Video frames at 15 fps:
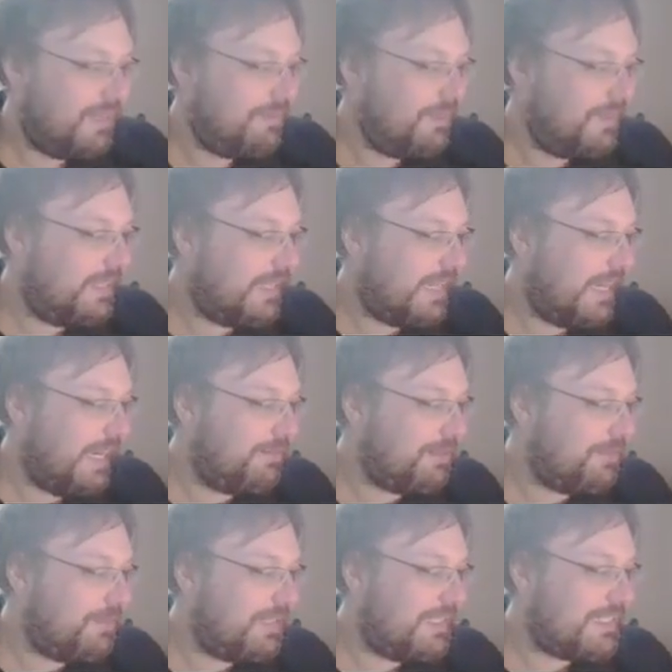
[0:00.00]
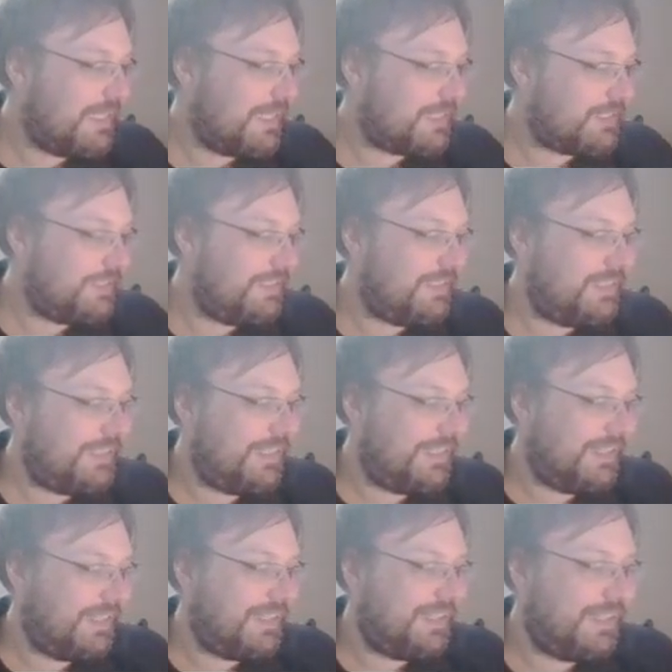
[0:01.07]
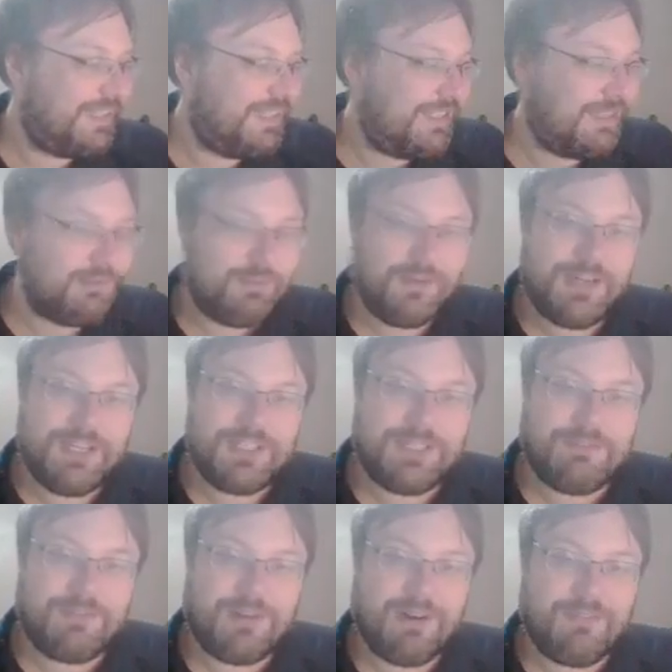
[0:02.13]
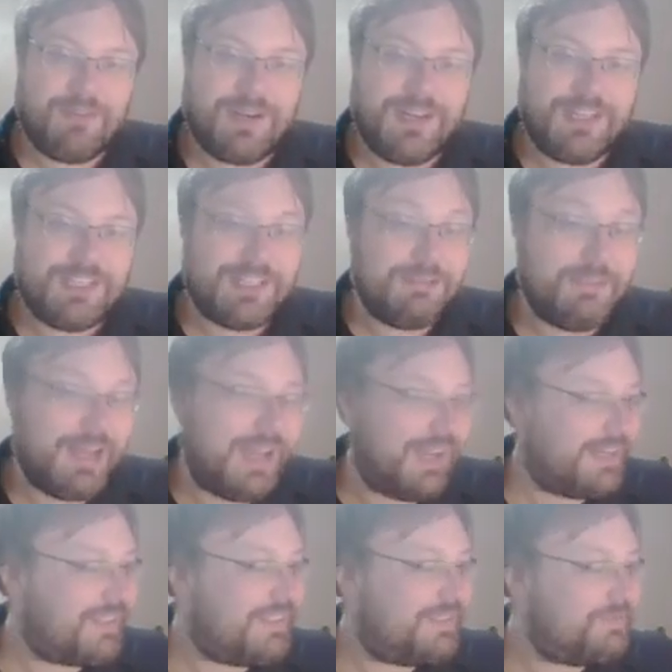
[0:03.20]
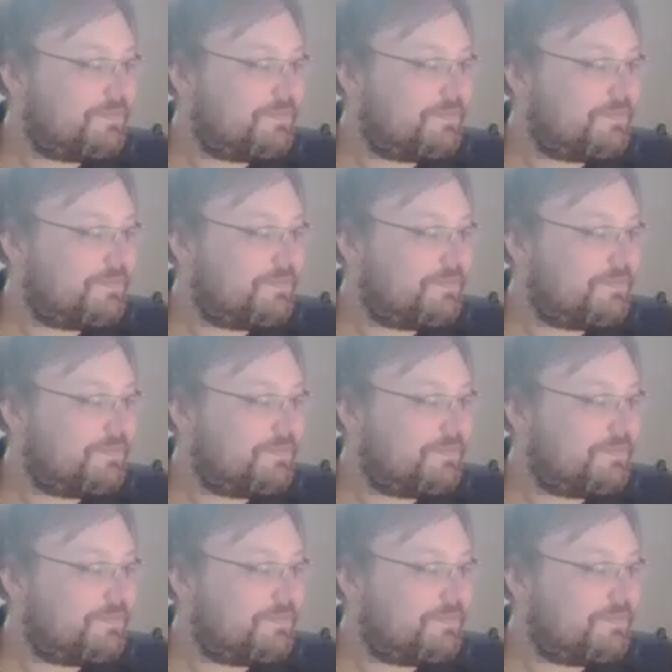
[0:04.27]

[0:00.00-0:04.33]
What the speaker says: with the camera, but it's actually the bridge and Bro Bridge in the back.